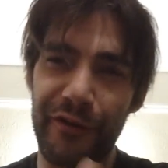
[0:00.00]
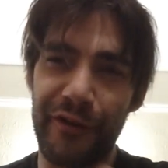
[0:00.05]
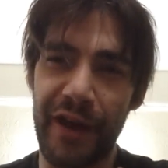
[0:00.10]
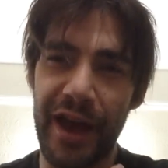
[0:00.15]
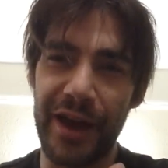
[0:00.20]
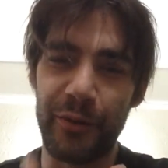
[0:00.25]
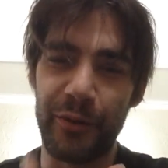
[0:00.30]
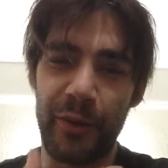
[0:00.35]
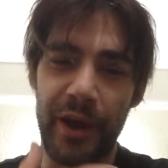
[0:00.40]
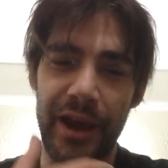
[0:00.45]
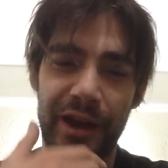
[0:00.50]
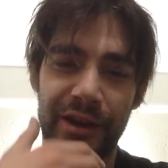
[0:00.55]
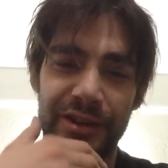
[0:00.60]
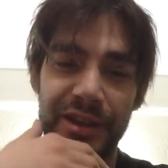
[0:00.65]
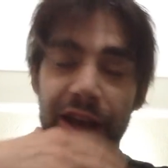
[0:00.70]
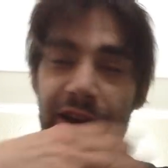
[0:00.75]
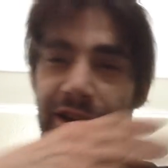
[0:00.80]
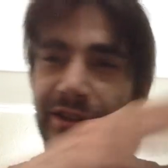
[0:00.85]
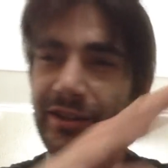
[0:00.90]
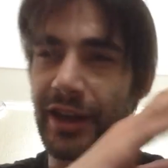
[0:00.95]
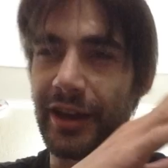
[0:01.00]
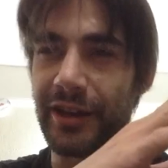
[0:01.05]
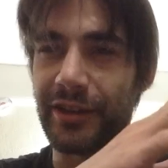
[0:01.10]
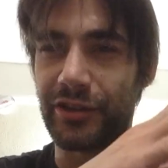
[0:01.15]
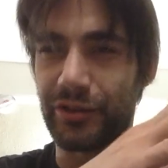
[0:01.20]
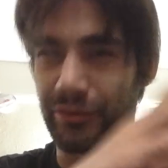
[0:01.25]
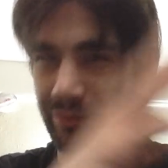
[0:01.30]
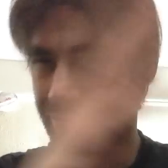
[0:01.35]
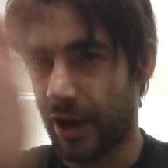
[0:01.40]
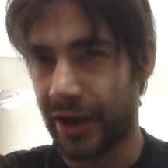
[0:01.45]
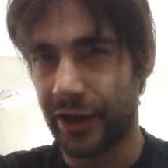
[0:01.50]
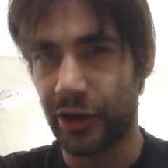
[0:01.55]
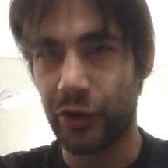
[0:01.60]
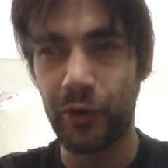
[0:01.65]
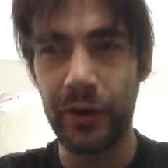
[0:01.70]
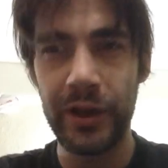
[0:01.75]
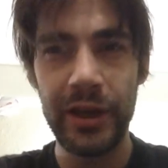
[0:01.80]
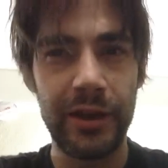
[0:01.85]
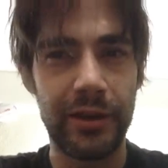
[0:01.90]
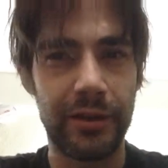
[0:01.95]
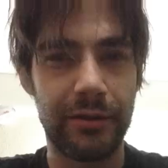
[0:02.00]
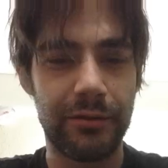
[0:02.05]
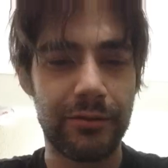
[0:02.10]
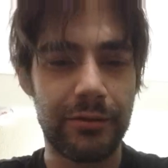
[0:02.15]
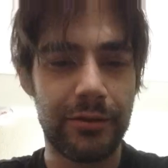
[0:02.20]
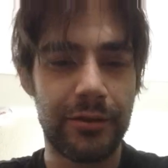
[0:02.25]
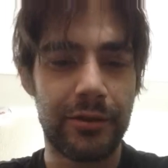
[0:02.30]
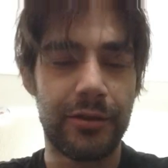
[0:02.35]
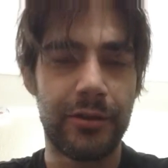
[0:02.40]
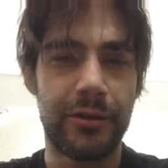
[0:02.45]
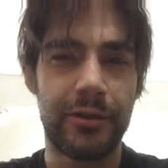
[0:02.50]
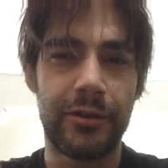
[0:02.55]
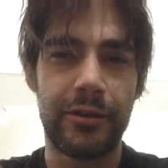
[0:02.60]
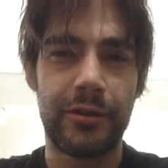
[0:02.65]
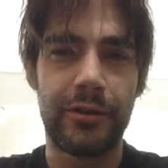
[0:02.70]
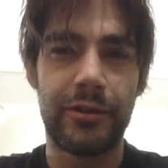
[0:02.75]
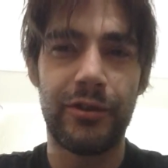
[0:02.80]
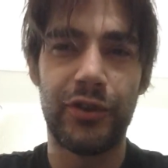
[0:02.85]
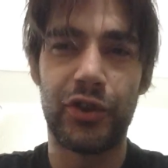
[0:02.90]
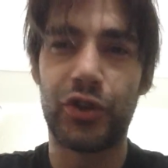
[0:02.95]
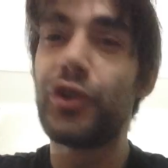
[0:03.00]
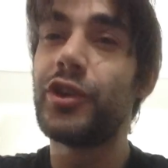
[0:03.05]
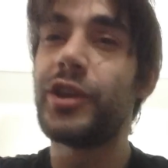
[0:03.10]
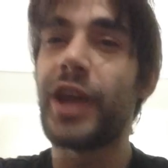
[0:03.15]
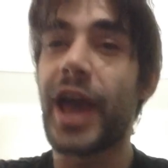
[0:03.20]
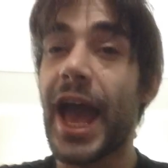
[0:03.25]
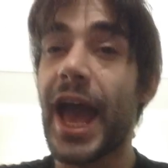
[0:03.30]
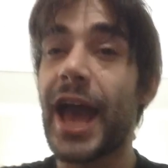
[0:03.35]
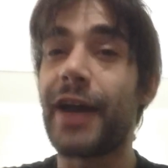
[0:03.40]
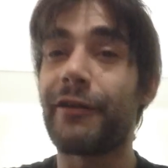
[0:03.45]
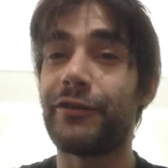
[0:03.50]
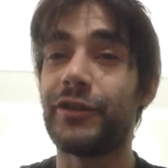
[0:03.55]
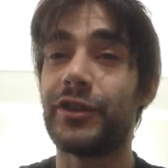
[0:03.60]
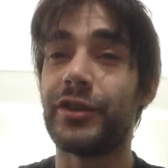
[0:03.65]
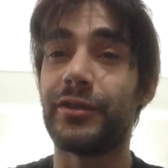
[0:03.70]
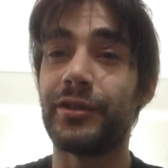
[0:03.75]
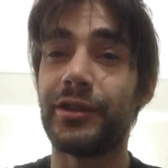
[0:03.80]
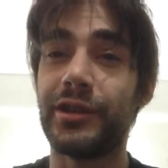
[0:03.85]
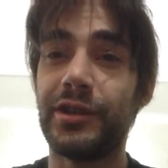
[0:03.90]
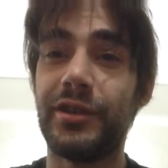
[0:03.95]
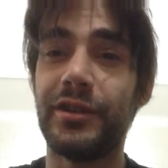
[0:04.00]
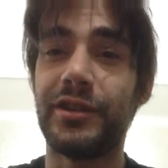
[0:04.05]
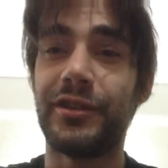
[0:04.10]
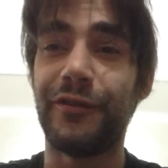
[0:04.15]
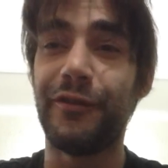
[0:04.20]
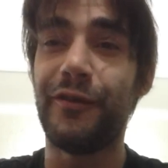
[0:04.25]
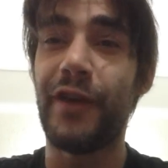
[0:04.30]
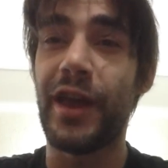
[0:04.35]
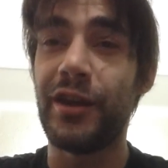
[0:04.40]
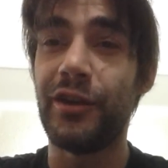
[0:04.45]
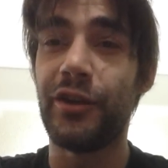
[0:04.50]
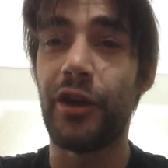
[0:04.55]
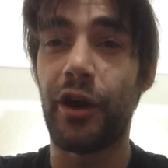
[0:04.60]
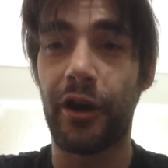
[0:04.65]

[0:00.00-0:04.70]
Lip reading: headway here, because I agree. You shouldn't have to defend